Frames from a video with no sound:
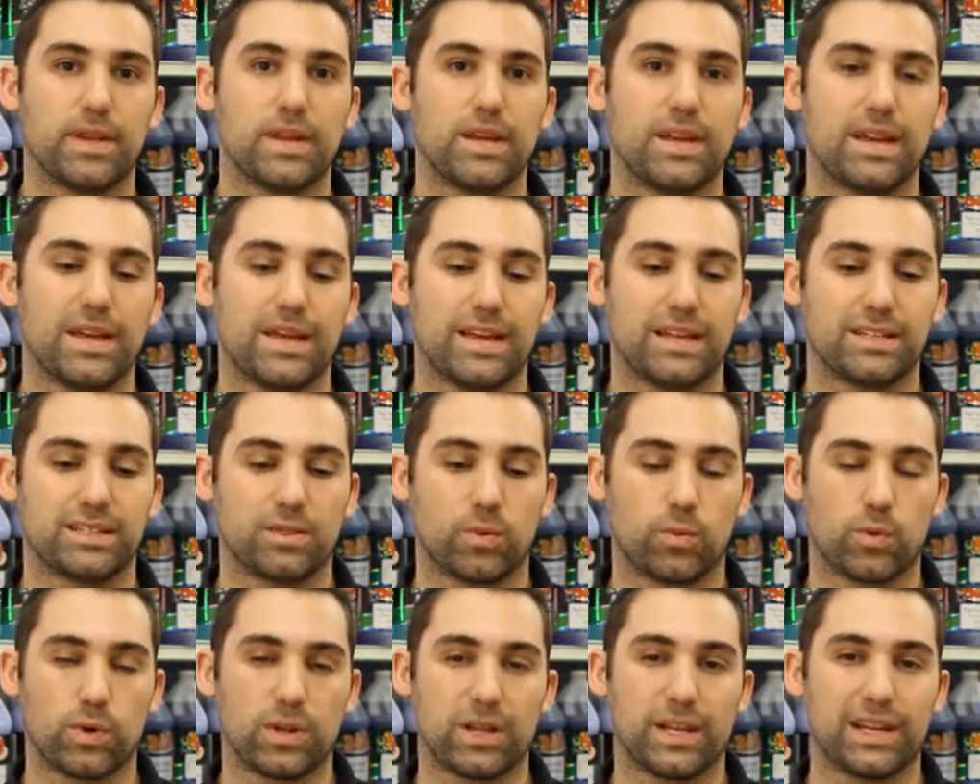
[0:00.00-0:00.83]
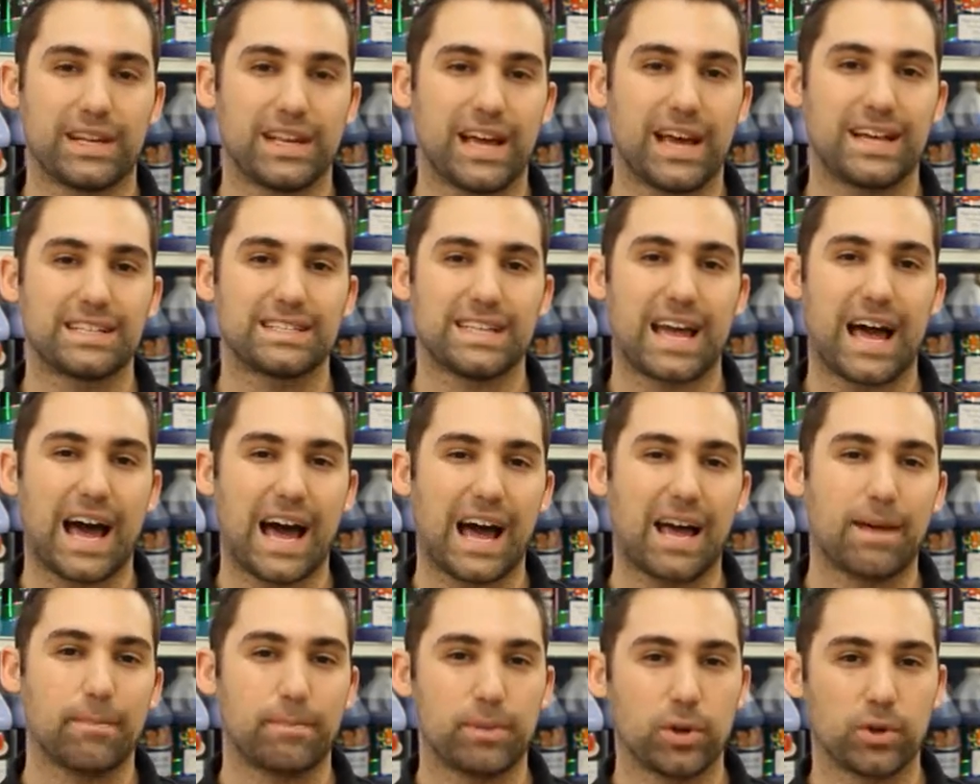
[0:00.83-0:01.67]
It's a really nice
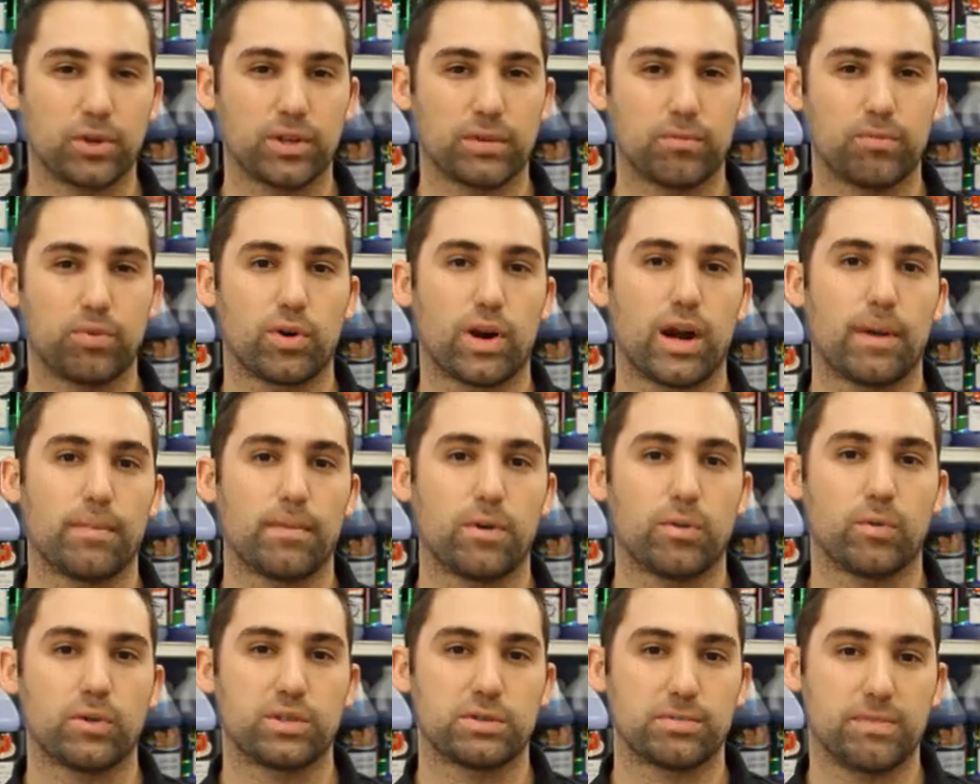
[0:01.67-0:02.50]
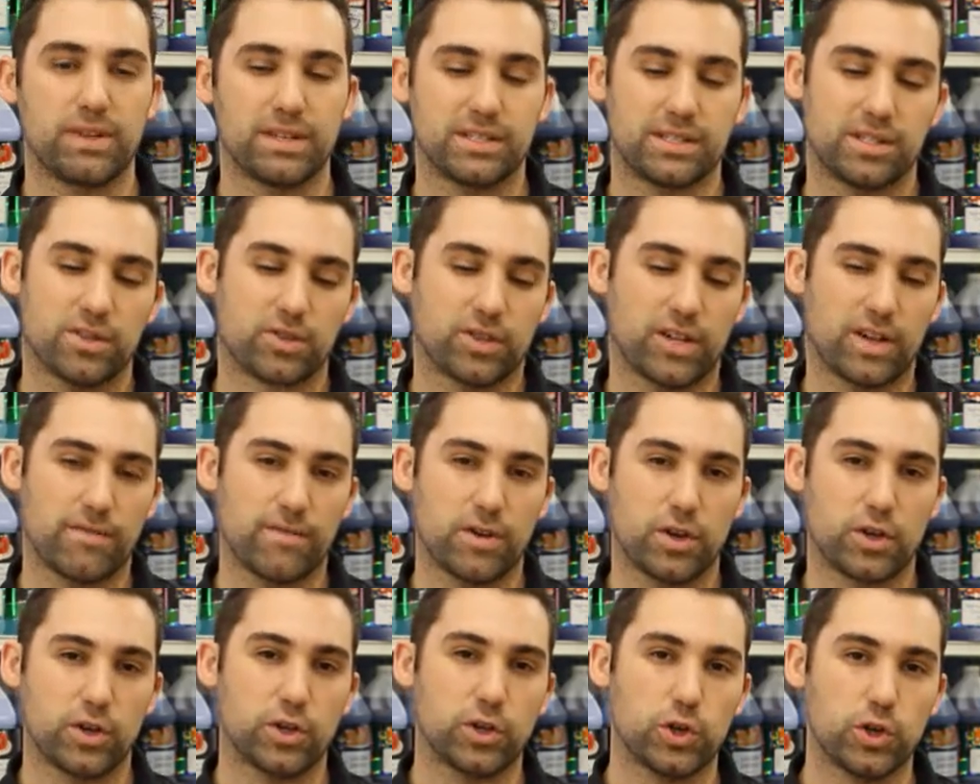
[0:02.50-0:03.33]
high building primer, which means it'll give
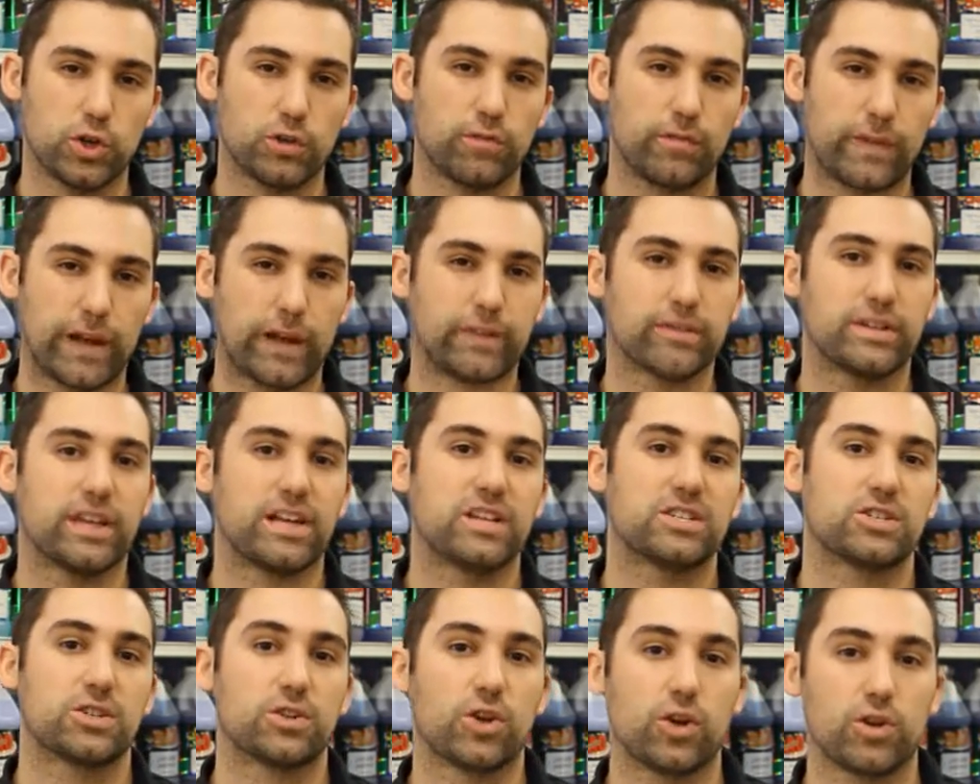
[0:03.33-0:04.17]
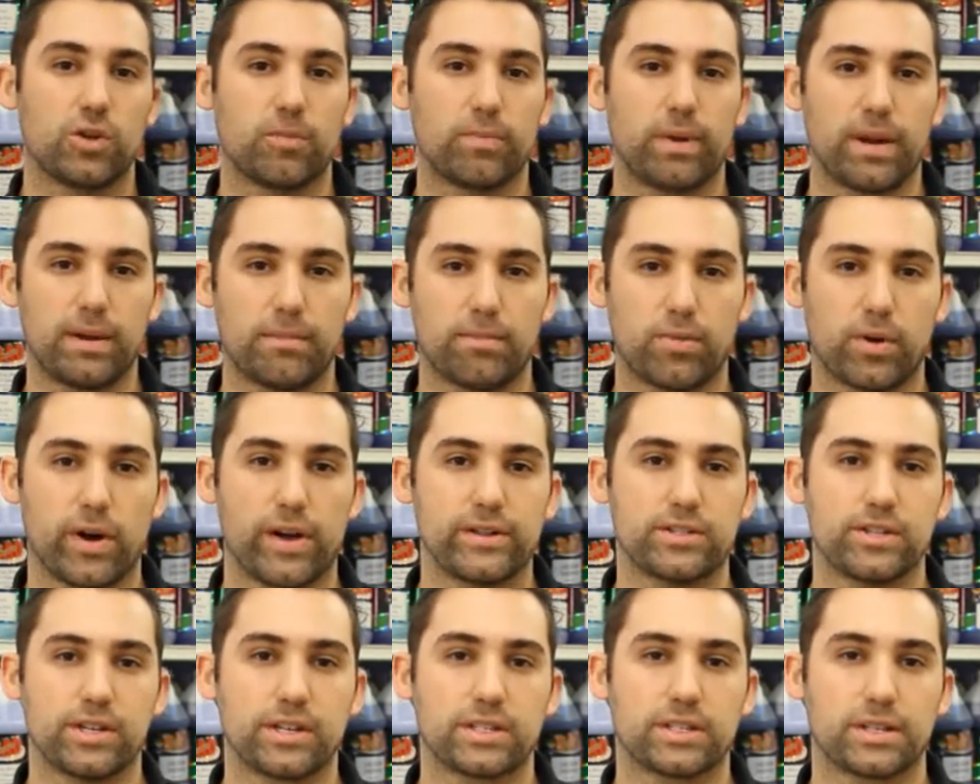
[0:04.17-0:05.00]
you a good foundation on your paint
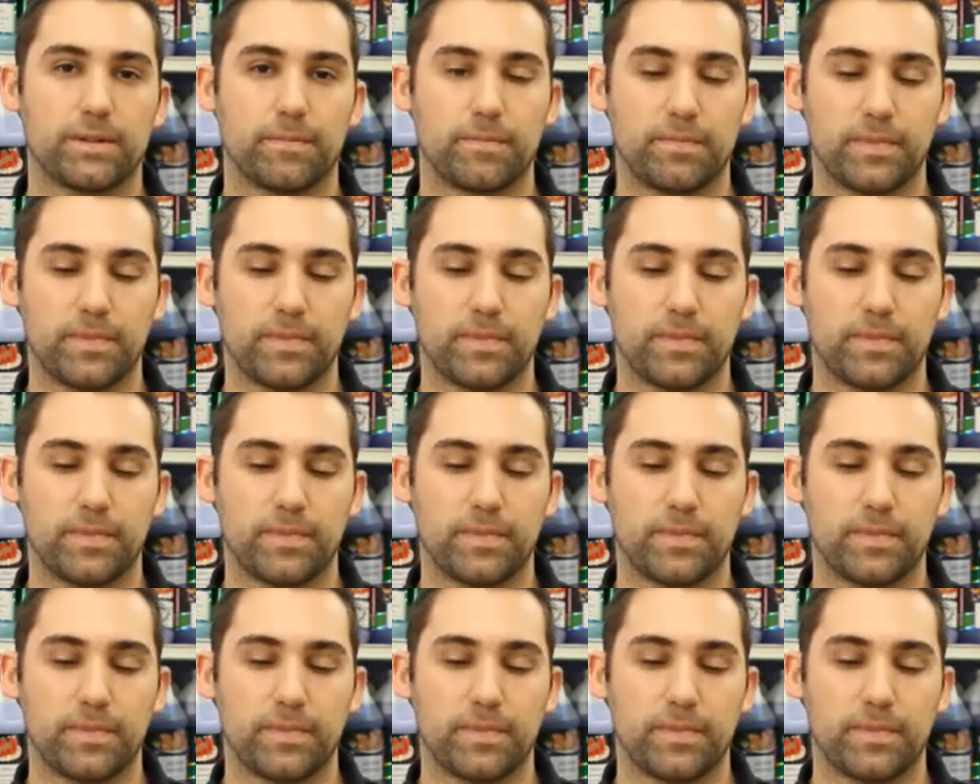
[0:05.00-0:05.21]
projects.